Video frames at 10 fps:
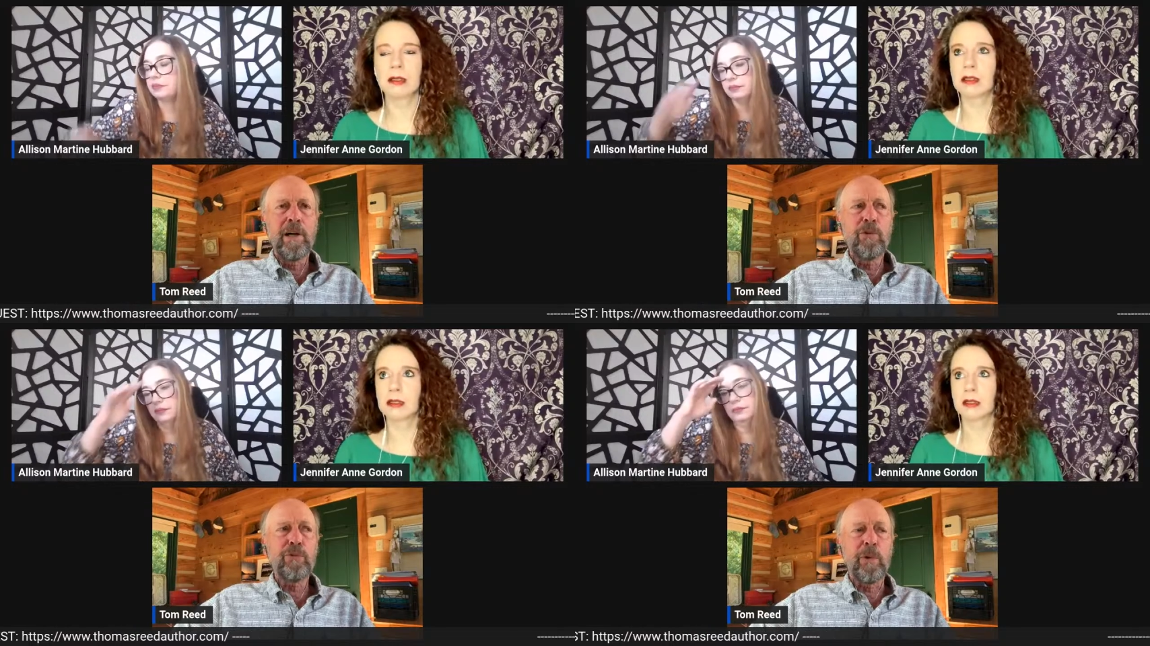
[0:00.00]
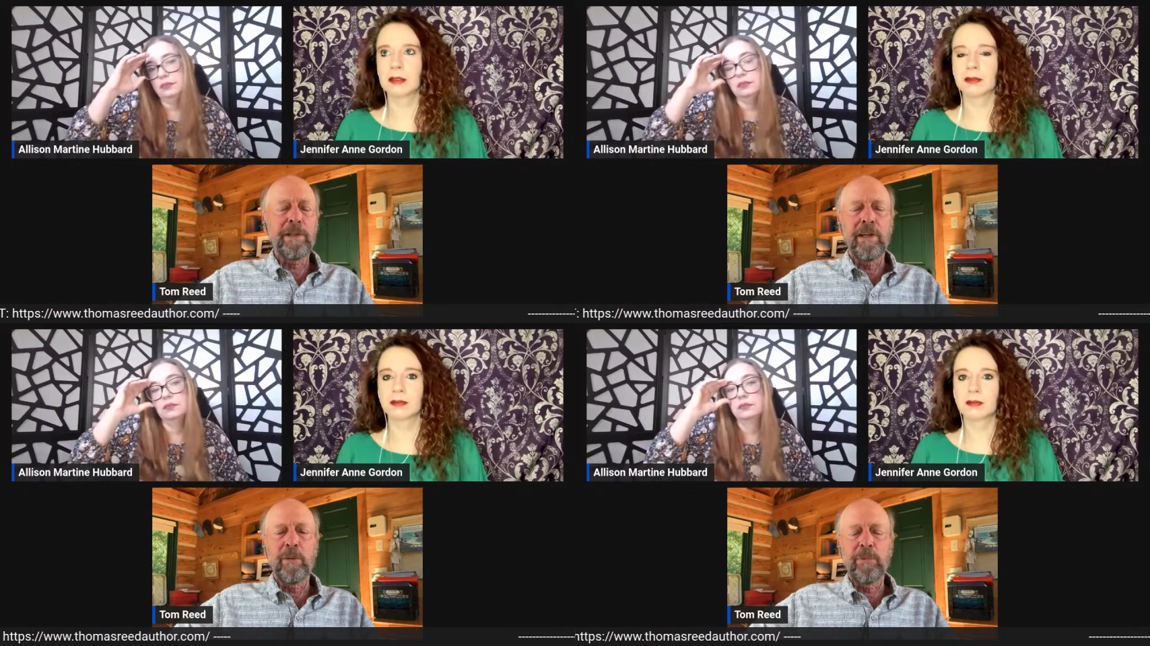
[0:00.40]
Speaker 1: I was
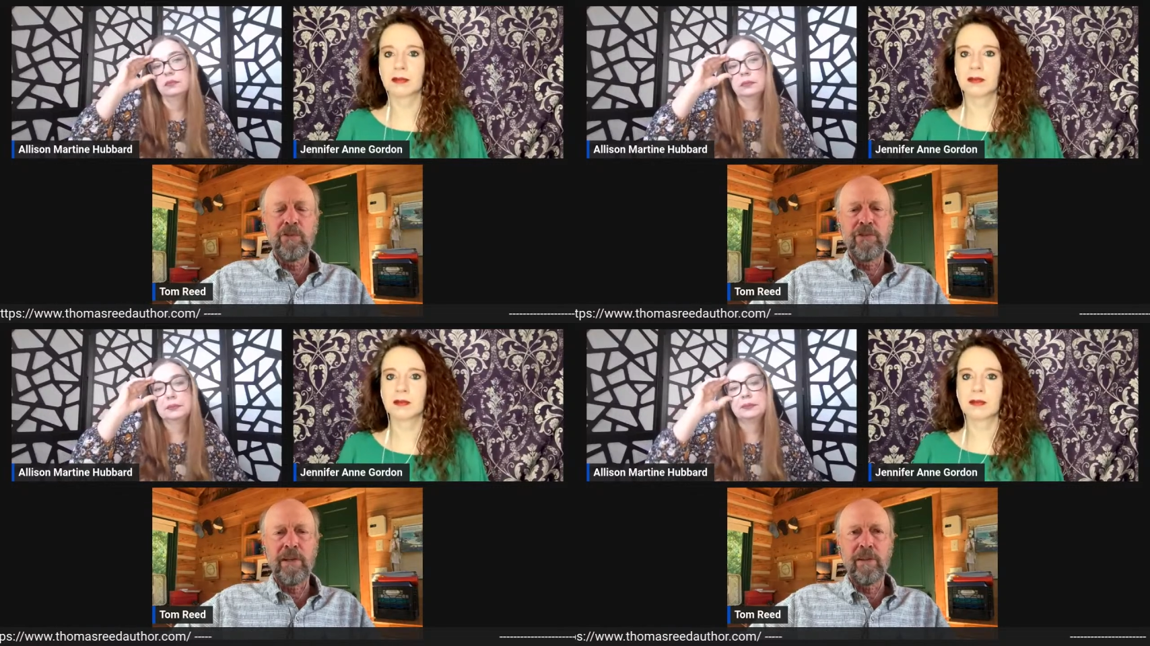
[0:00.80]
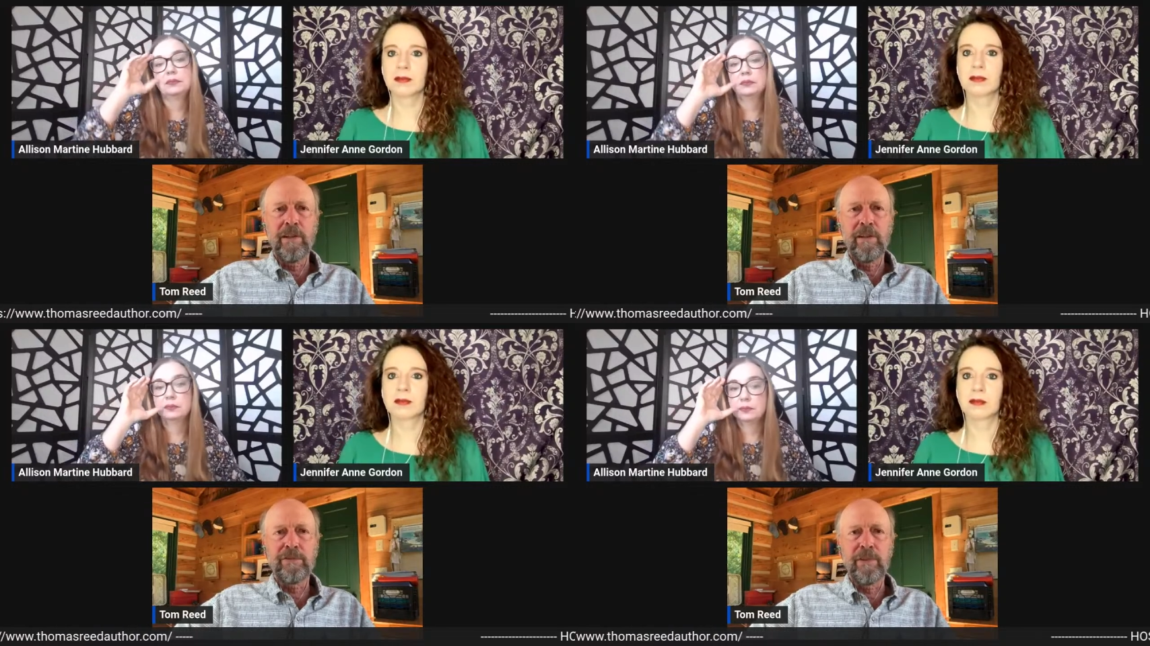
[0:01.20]
working on it pretty
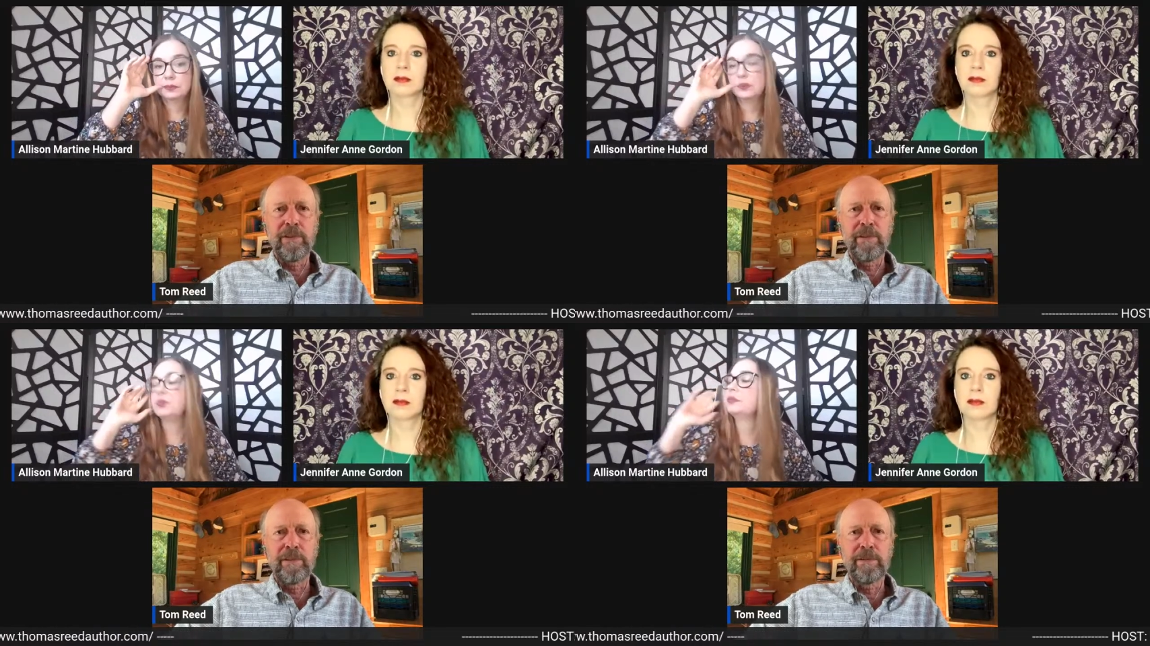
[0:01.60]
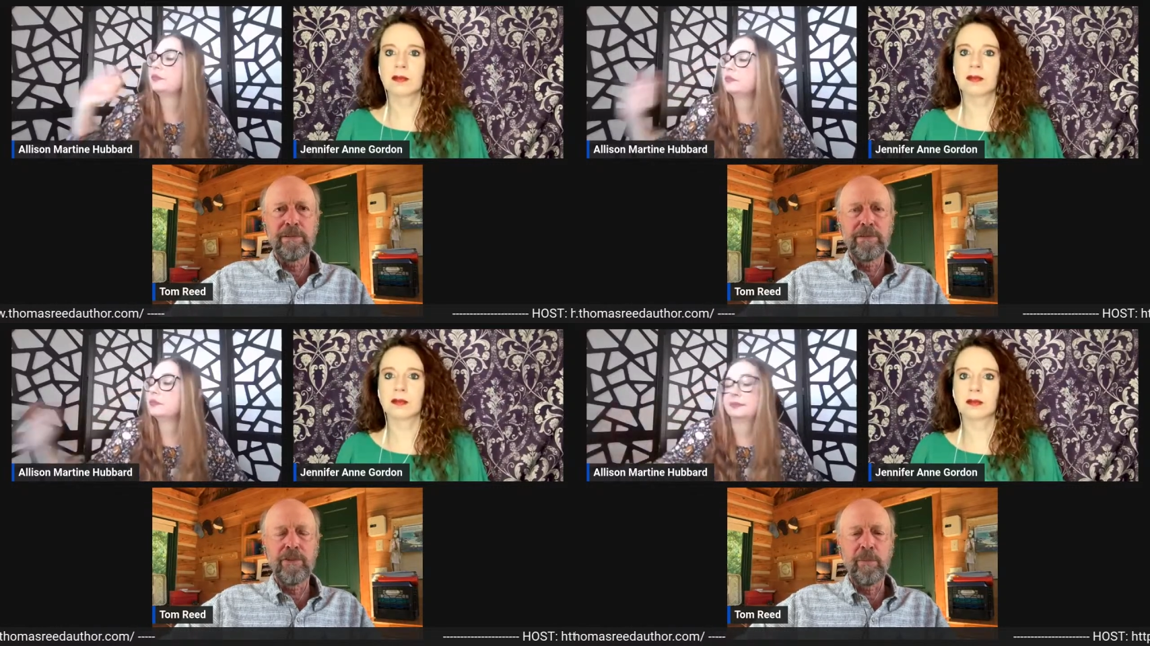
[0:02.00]
steadily for
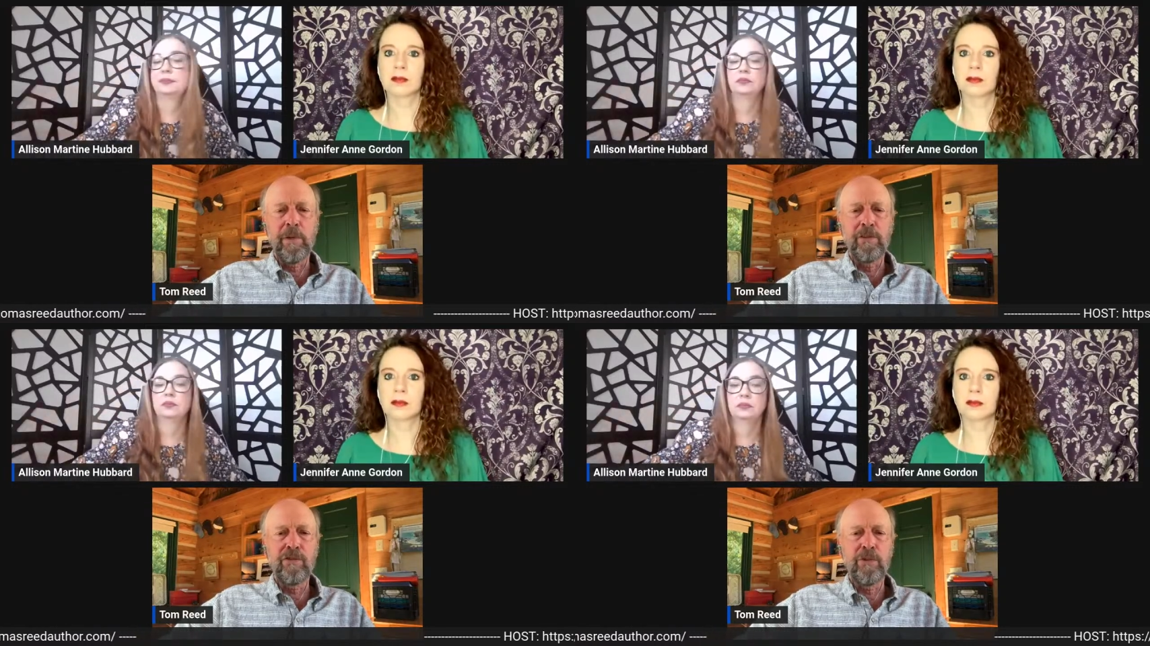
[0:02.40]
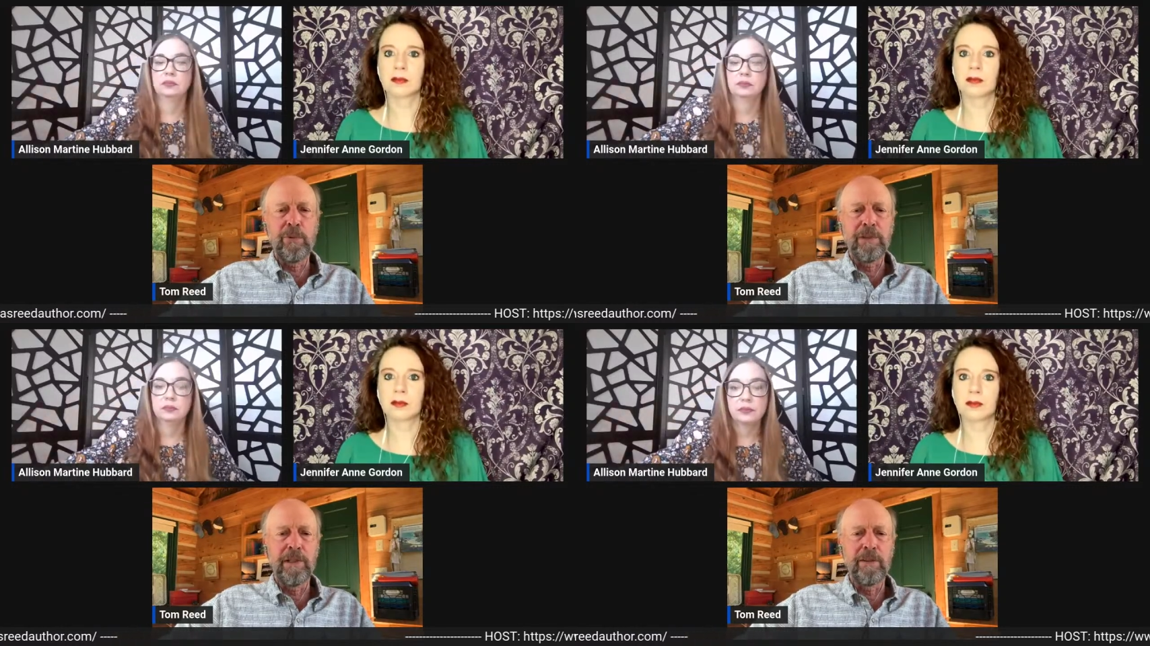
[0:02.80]
ten months to a
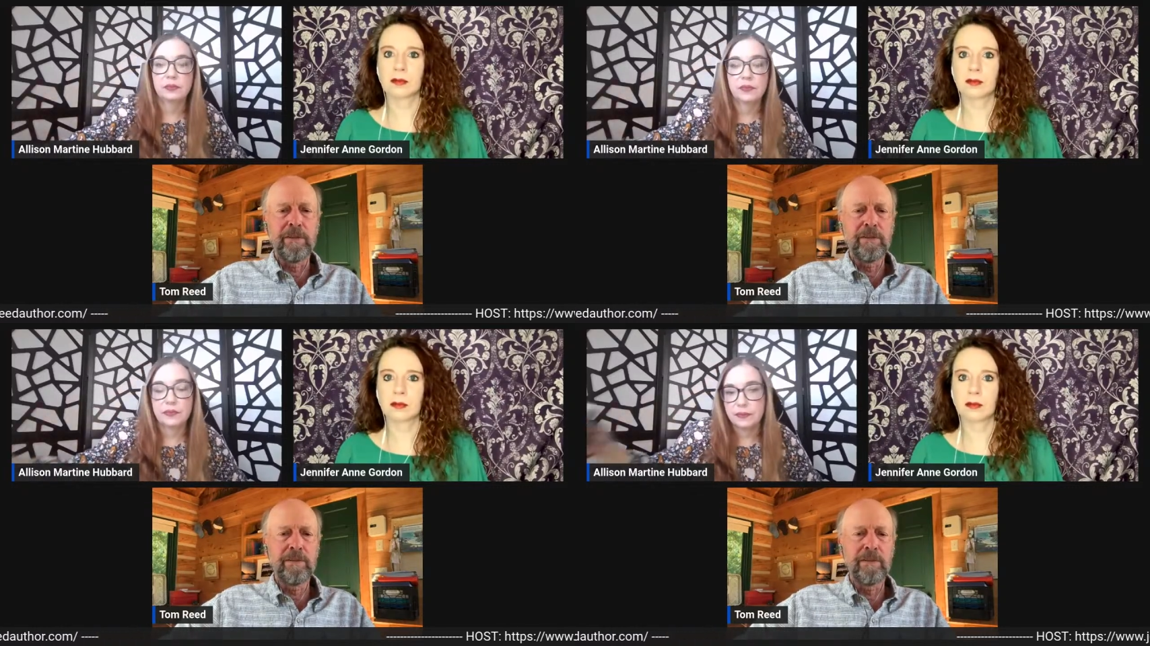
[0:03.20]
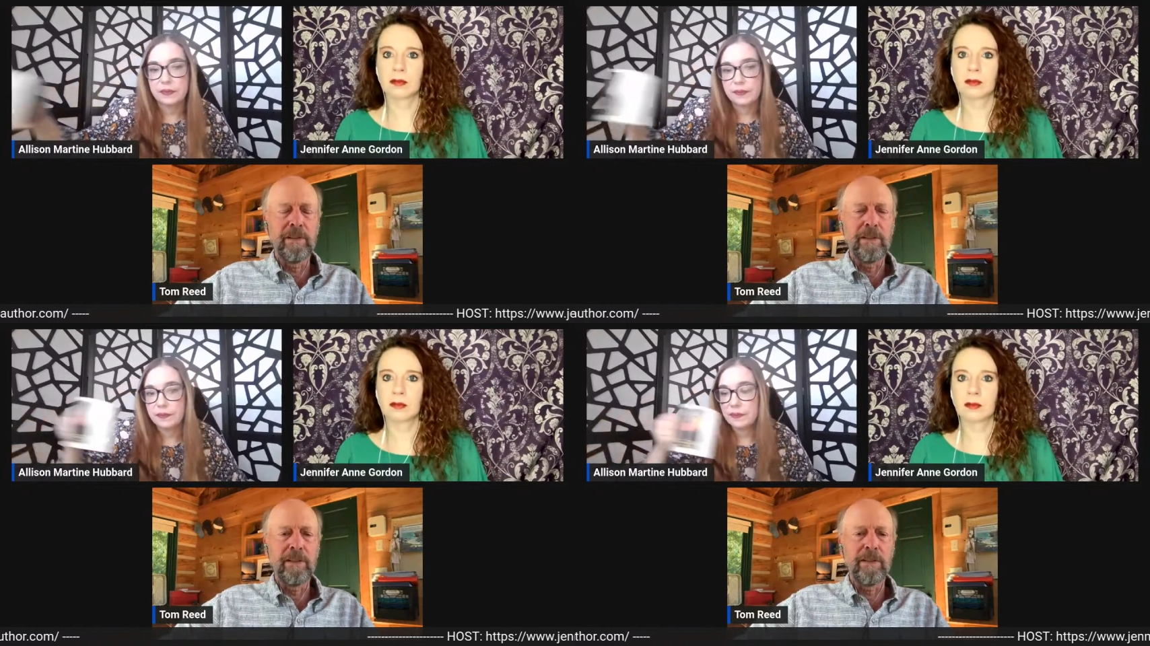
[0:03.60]
year,
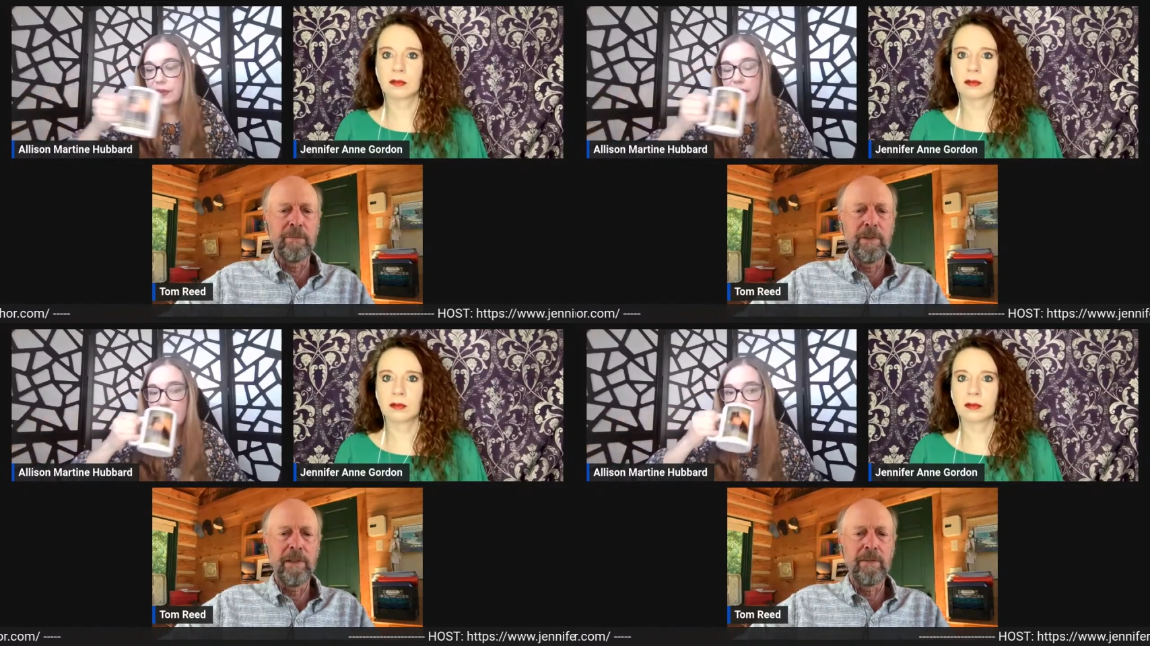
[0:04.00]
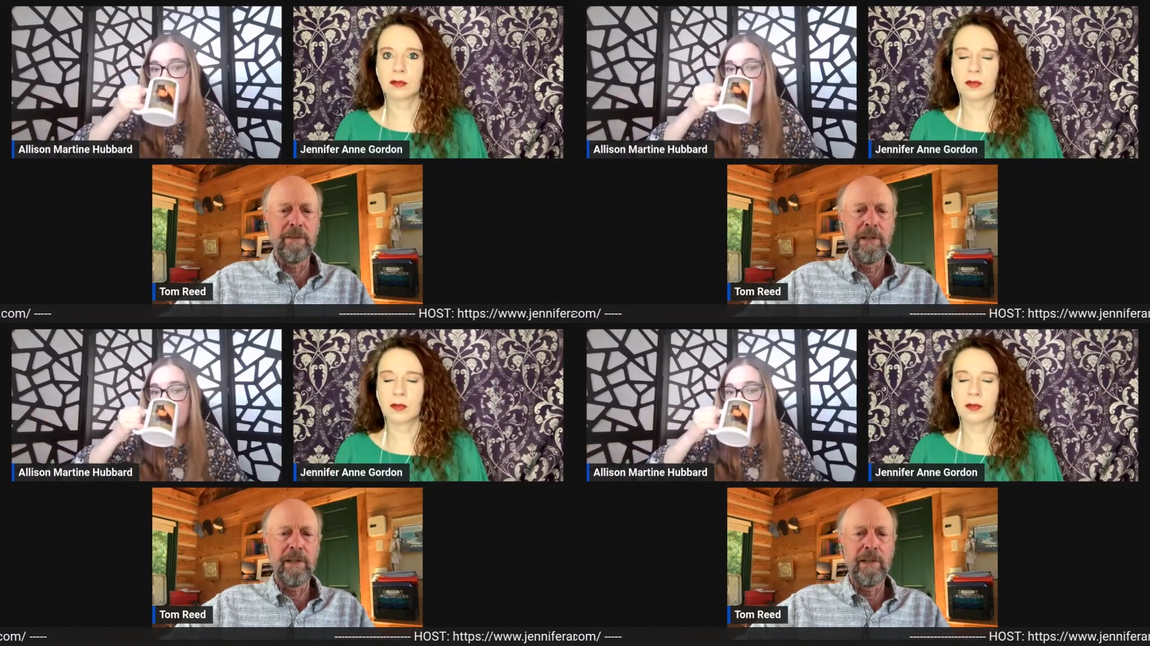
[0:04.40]
uh, and